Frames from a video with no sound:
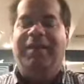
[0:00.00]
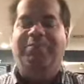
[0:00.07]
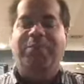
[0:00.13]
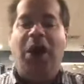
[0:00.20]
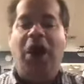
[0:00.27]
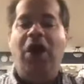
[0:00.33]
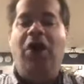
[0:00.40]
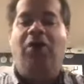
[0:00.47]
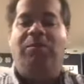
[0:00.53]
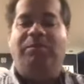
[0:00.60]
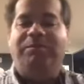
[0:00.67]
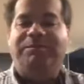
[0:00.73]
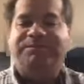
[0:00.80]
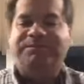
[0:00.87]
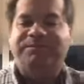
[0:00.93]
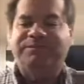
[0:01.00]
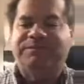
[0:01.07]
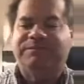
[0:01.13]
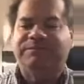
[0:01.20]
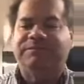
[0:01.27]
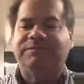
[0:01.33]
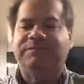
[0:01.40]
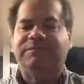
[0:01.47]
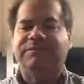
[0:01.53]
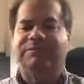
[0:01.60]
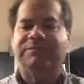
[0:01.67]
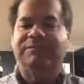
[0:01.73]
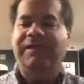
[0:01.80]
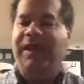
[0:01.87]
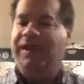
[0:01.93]
Boom!
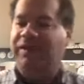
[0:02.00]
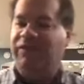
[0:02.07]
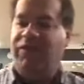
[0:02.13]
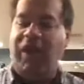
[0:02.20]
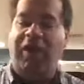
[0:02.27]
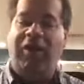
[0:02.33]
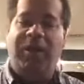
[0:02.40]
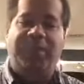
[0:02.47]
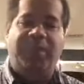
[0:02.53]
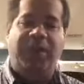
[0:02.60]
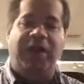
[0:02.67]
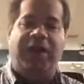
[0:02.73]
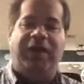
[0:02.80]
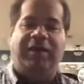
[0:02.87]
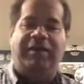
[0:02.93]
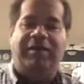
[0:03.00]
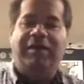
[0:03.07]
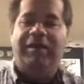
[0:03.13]
It's very pretty.